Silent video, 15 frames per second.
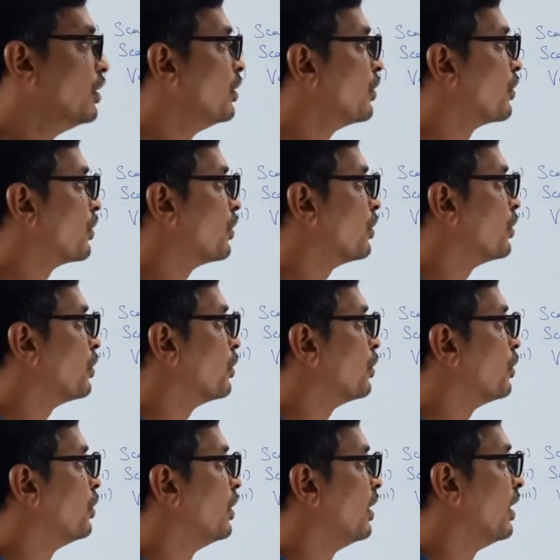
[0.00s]

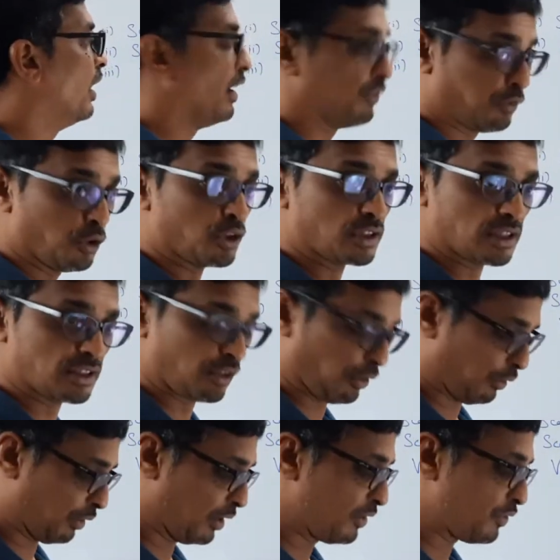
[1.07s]
So, and force is
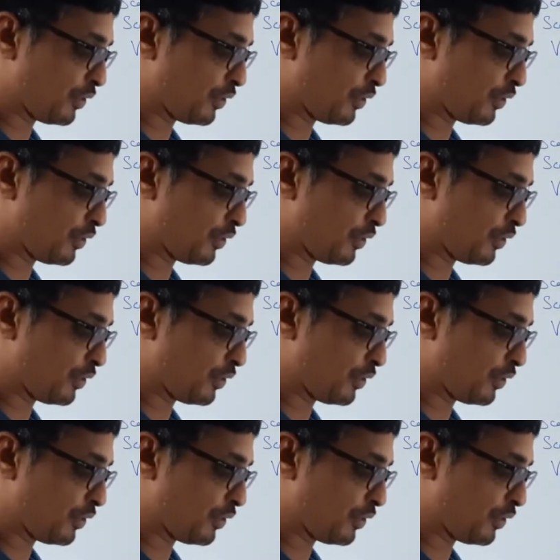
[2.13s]
required